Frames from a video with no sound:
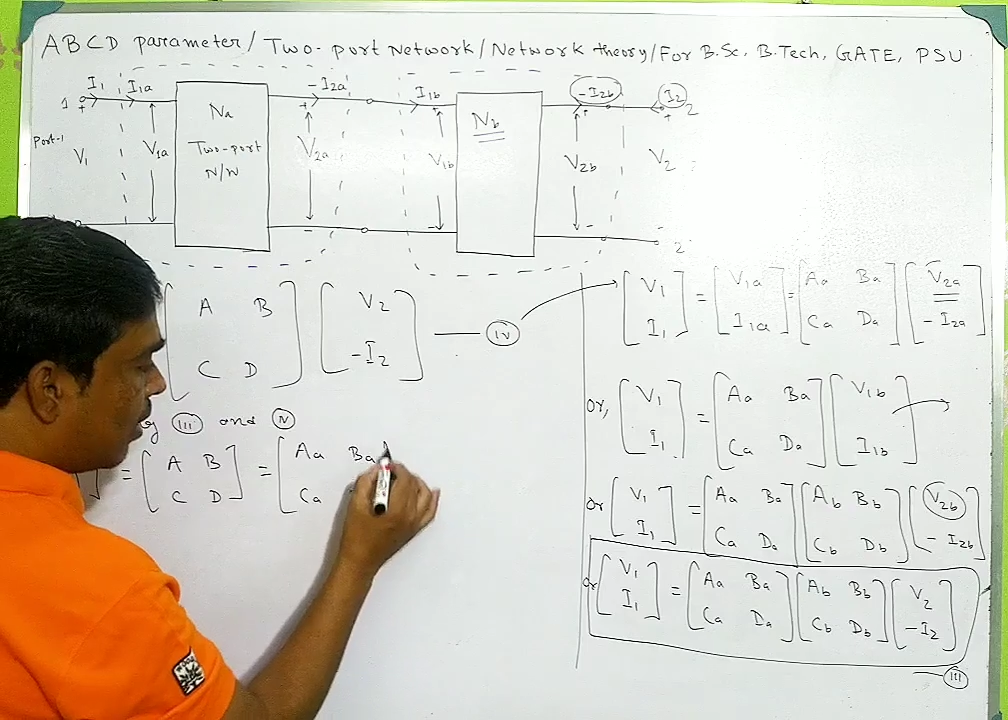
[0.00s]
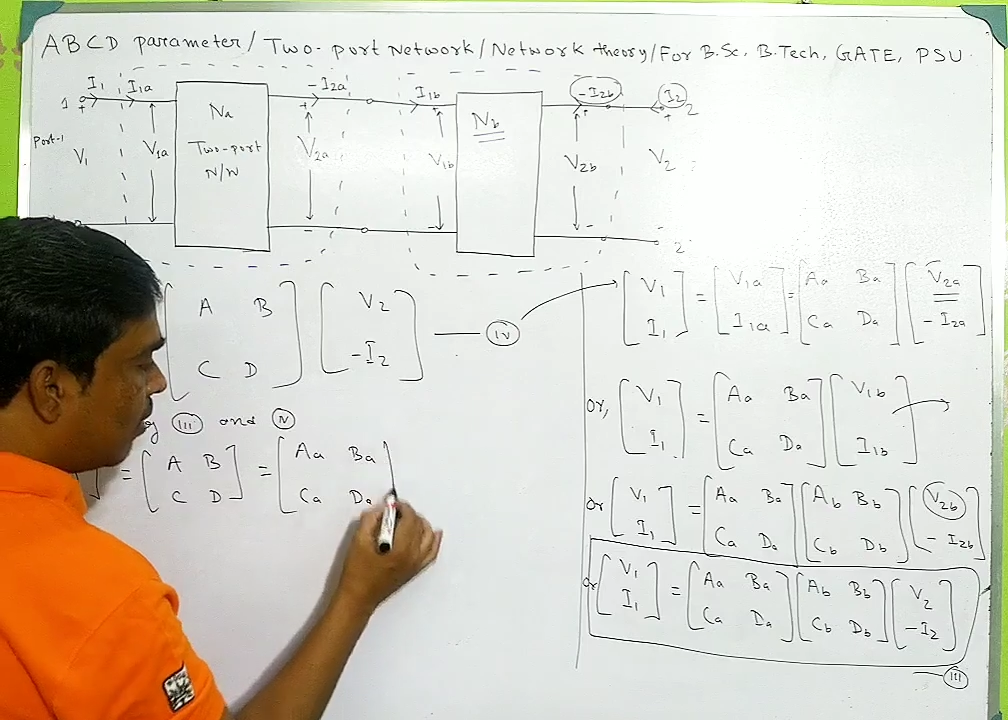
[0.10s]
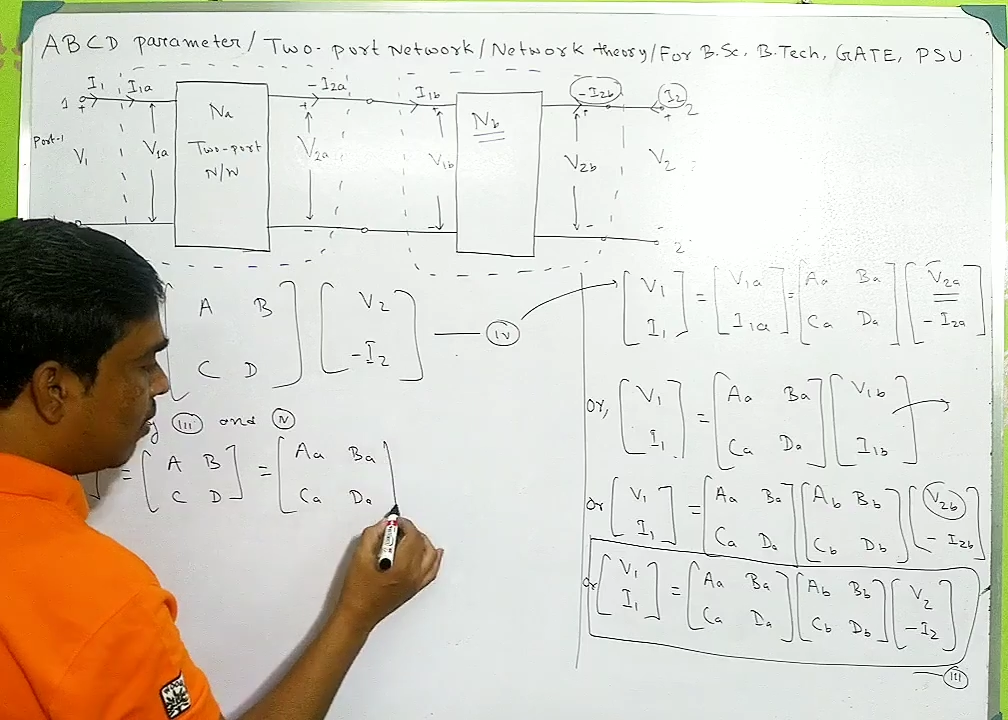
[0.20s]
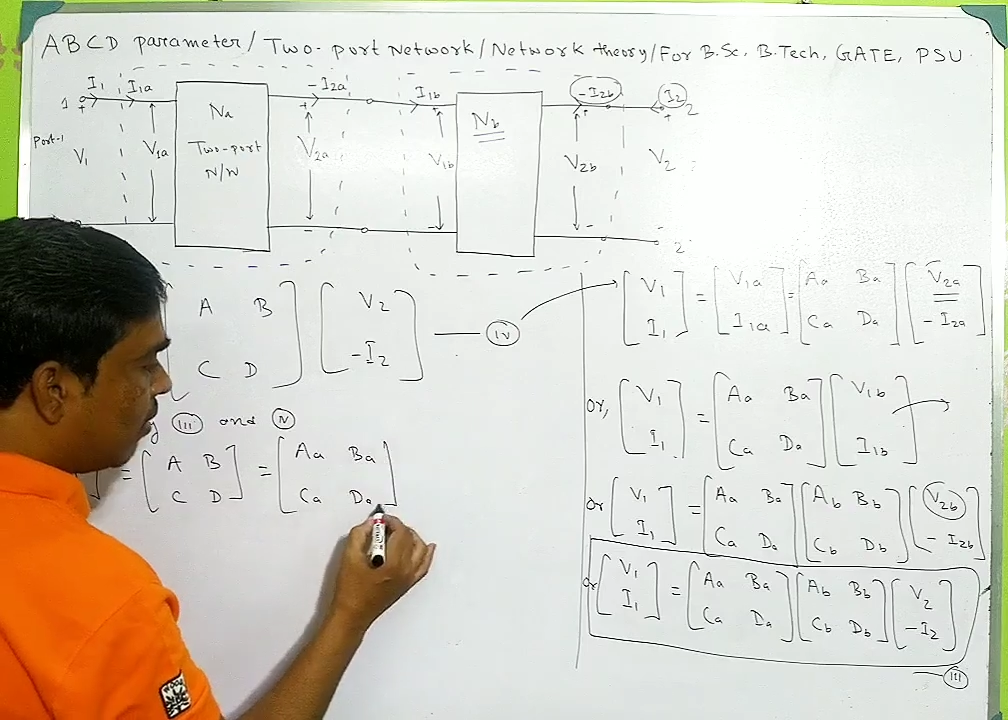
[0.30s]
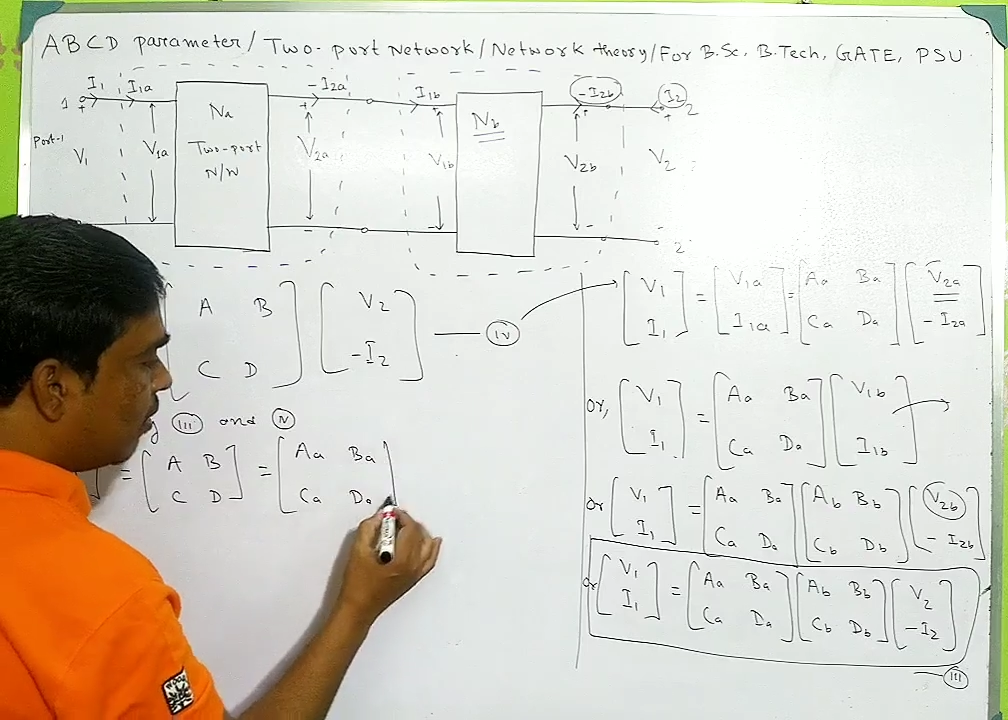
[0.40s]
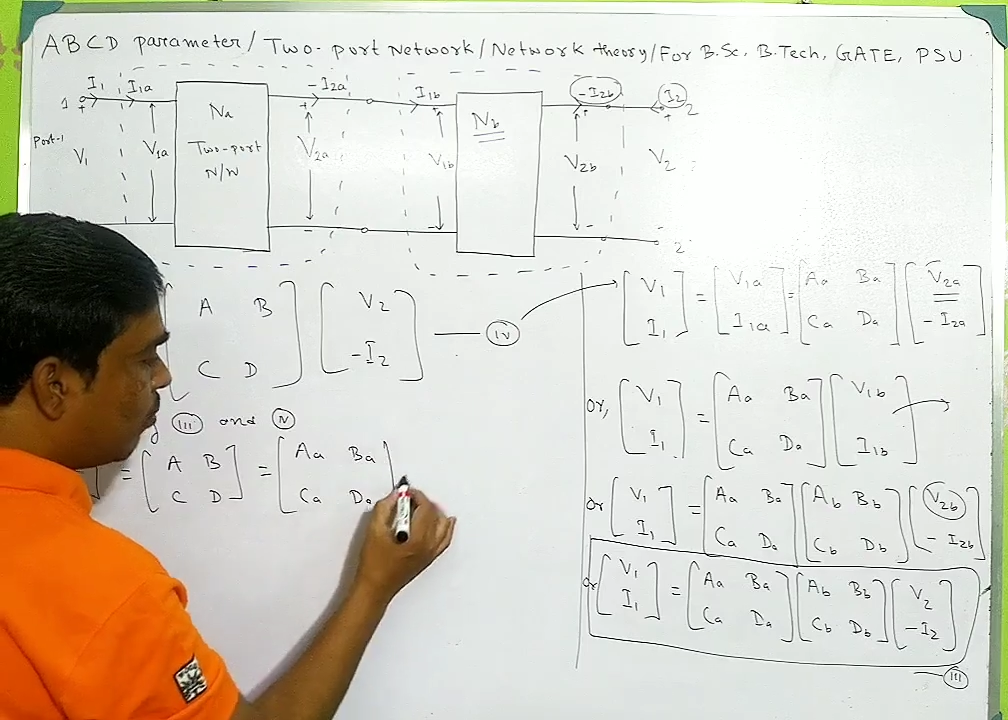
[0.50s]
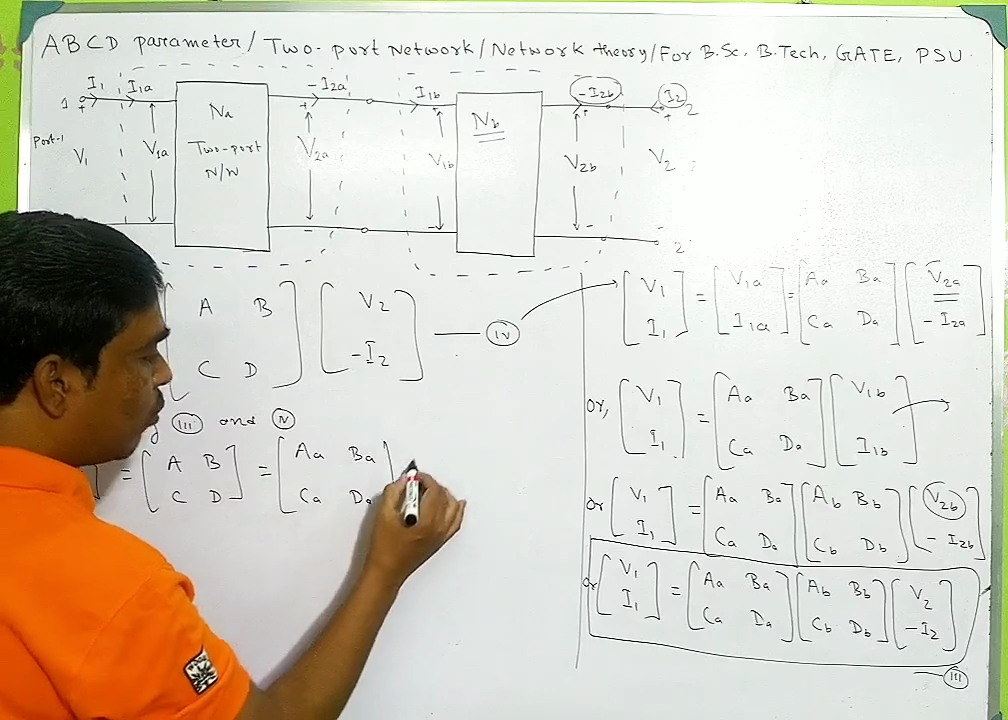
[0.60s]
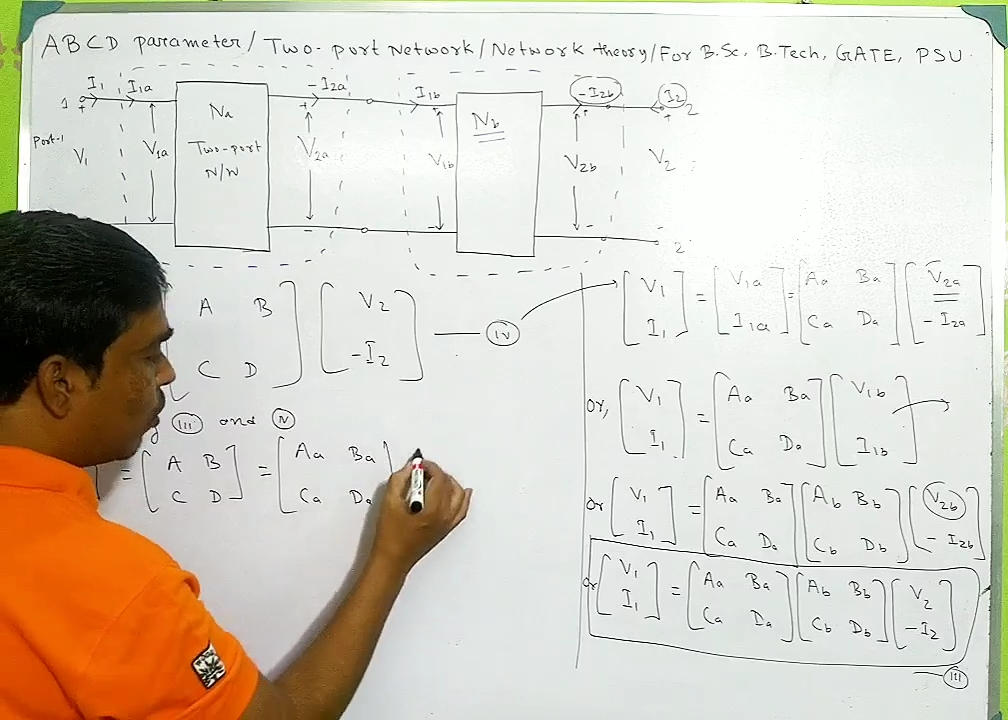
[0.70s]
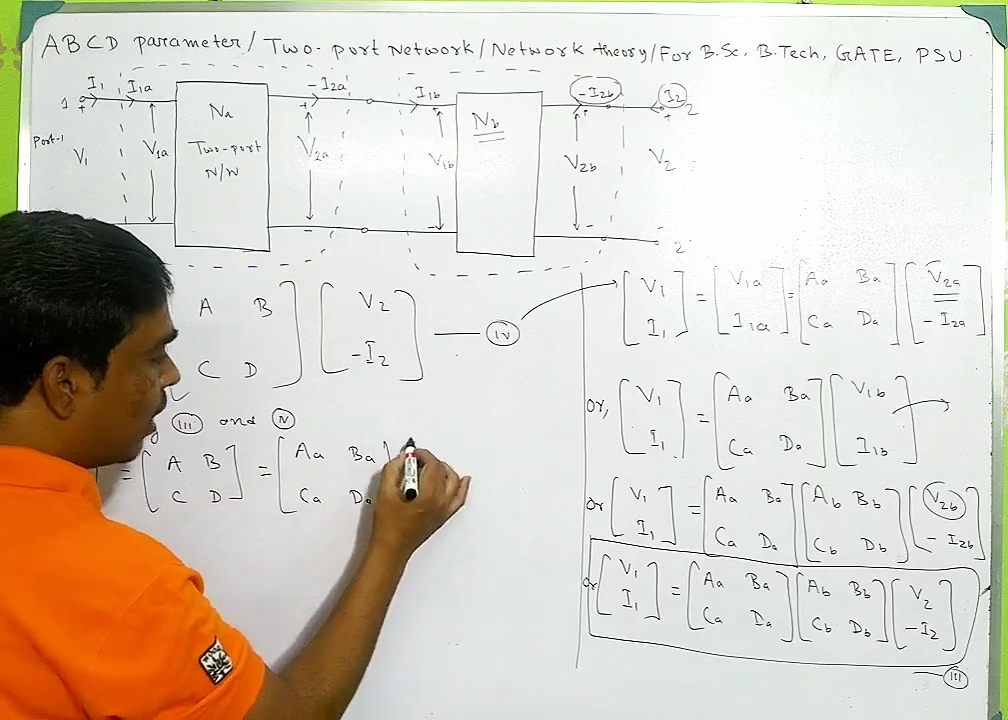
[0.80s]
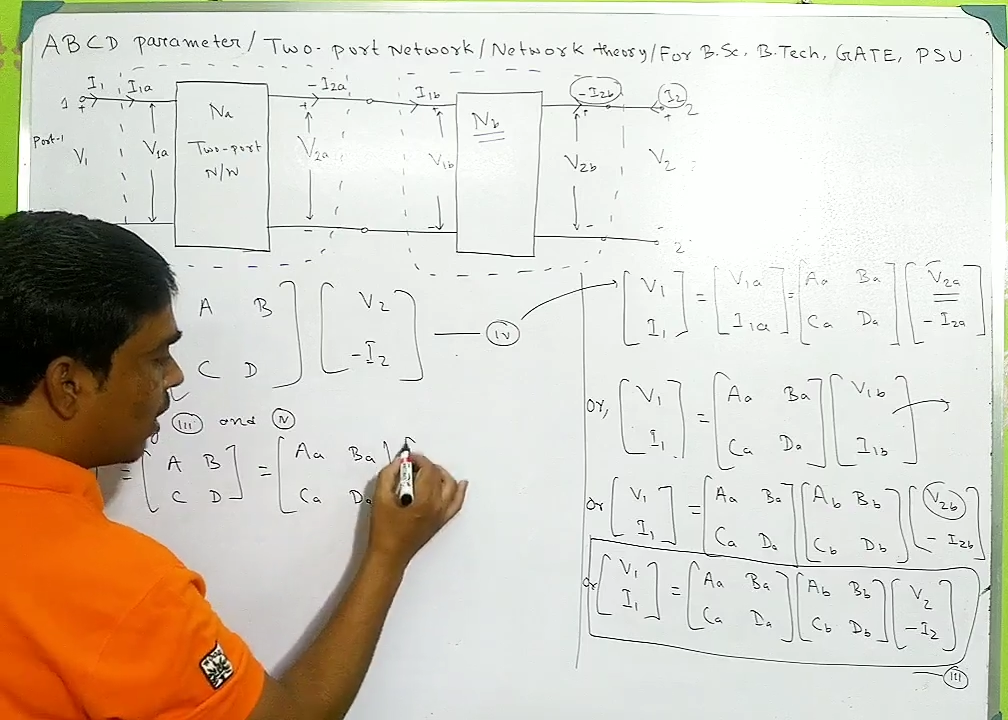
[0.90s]
This is the
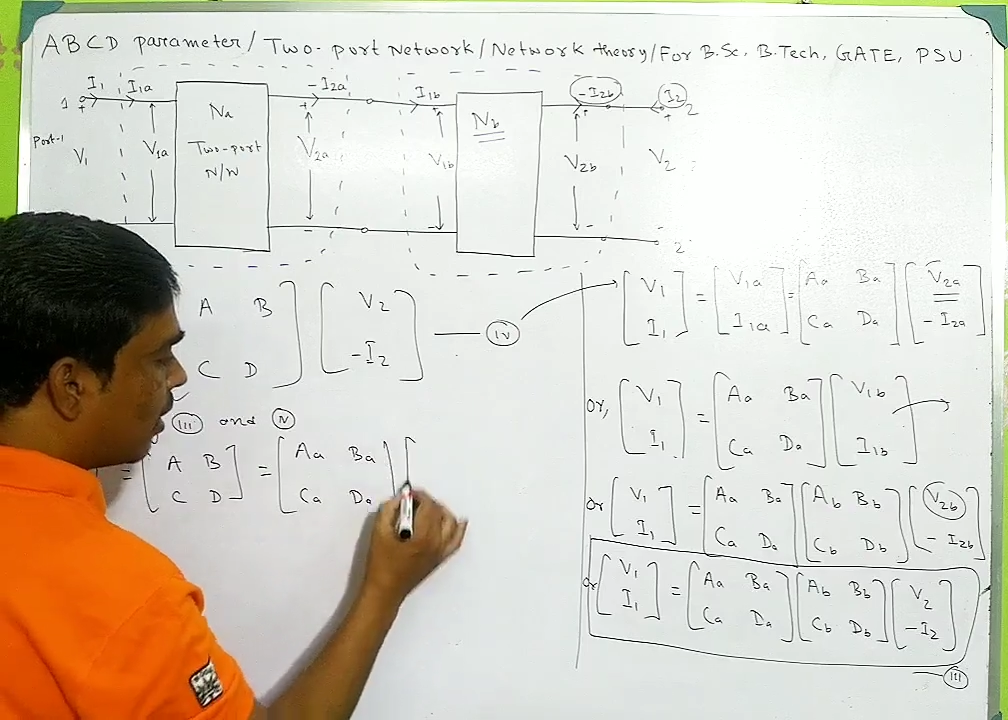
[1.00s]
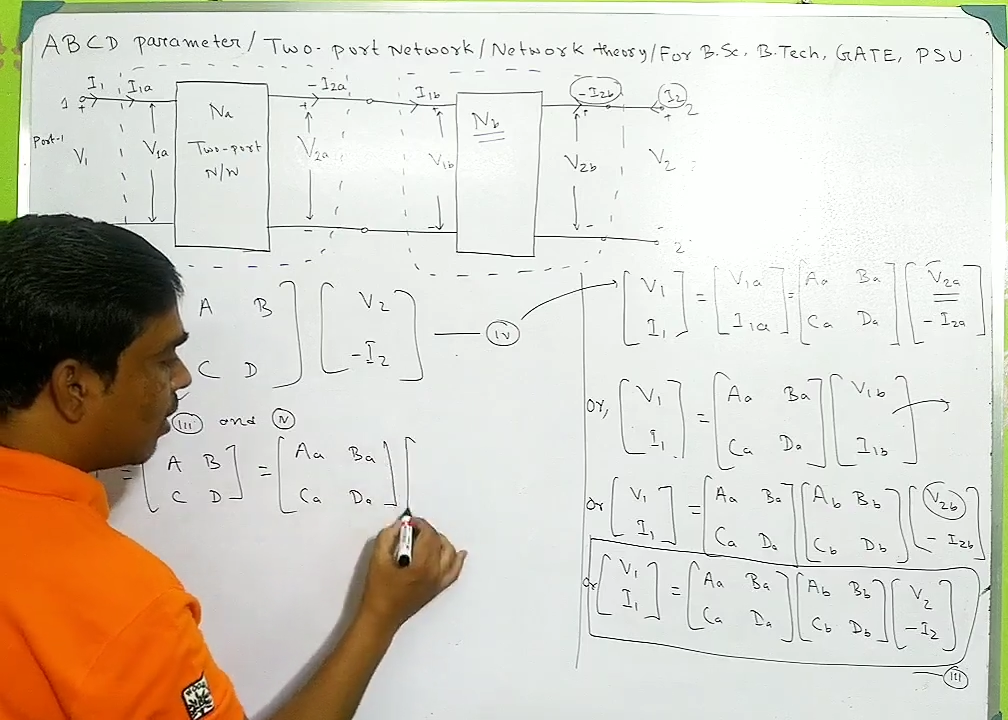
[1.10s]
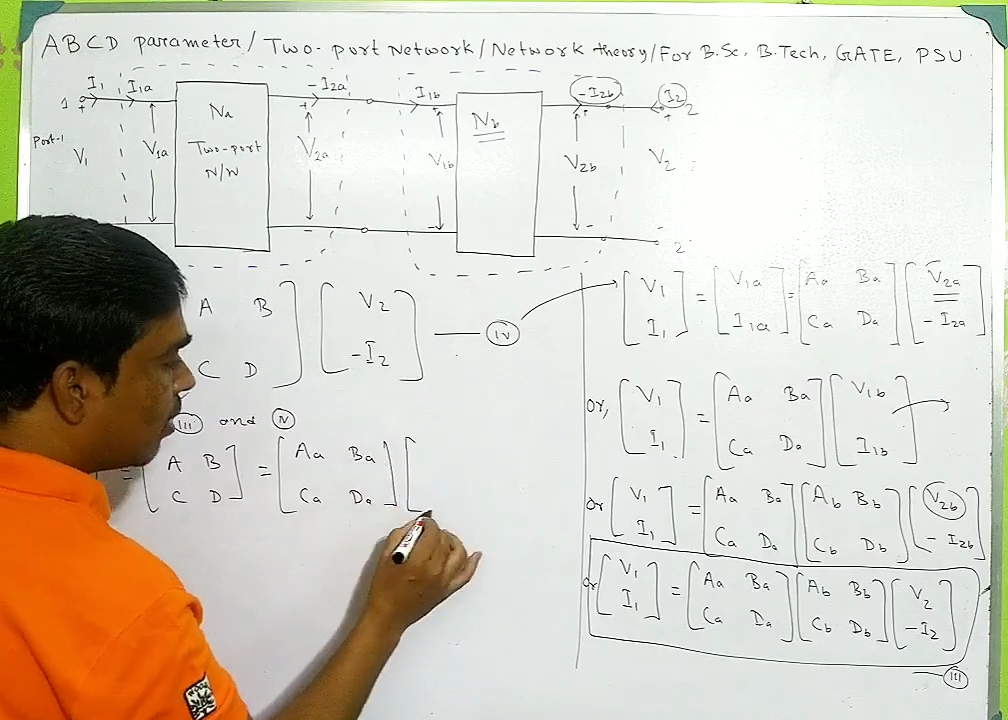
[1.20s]
product